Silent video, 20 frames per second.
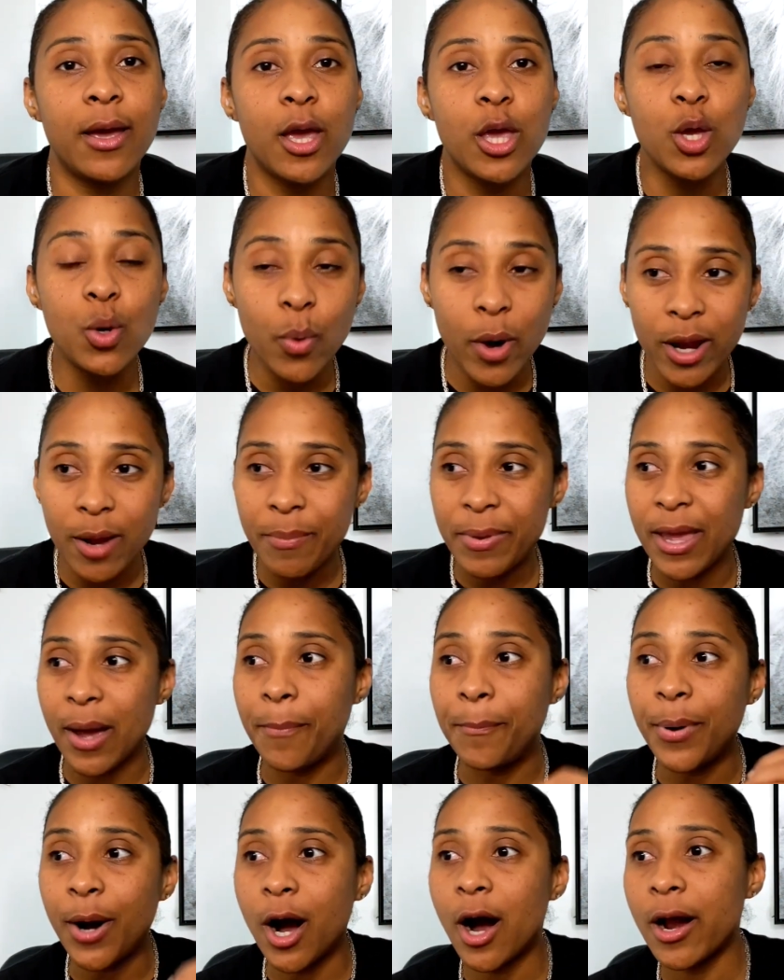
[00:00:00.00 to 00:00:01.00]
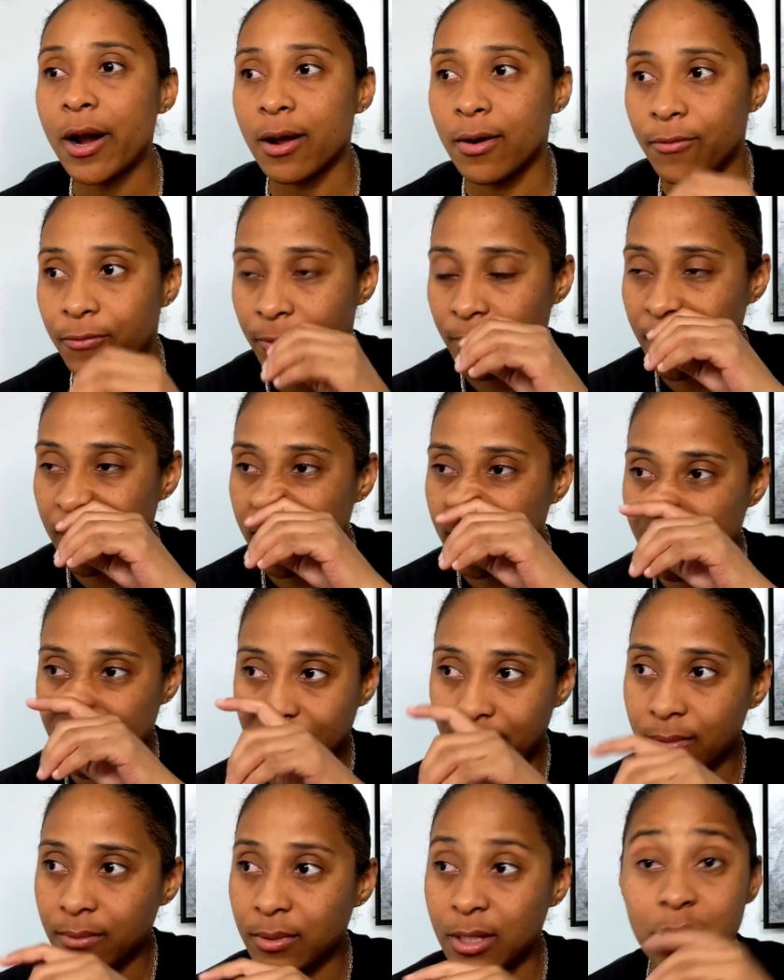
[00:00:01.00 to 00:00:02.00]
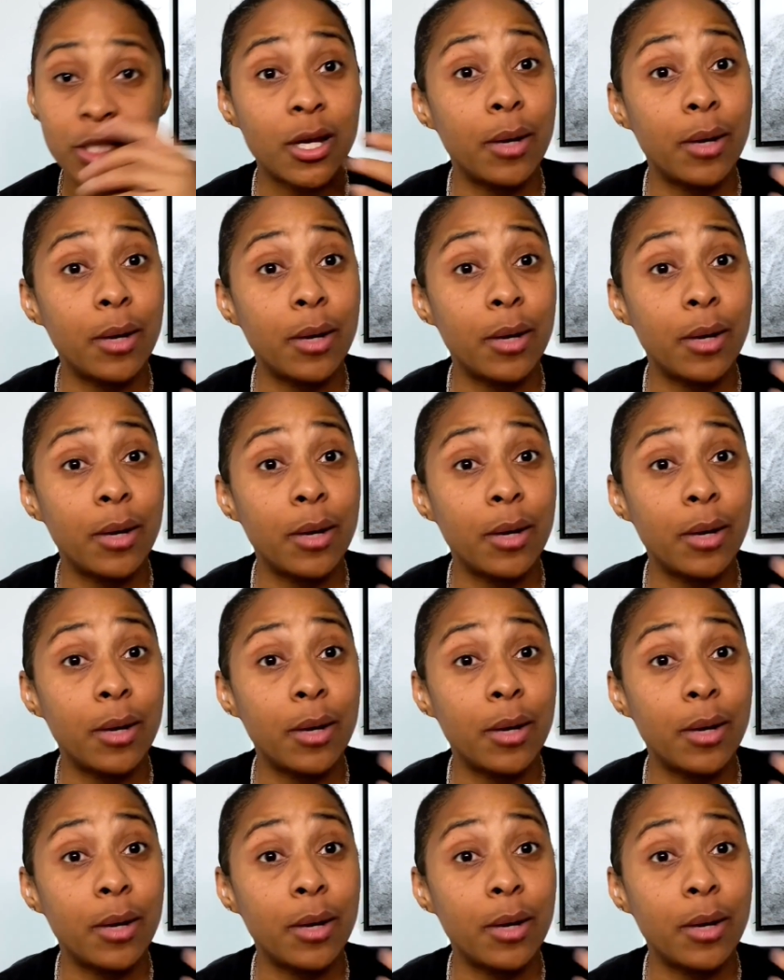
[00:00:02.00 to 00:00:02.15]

You want to be a part of this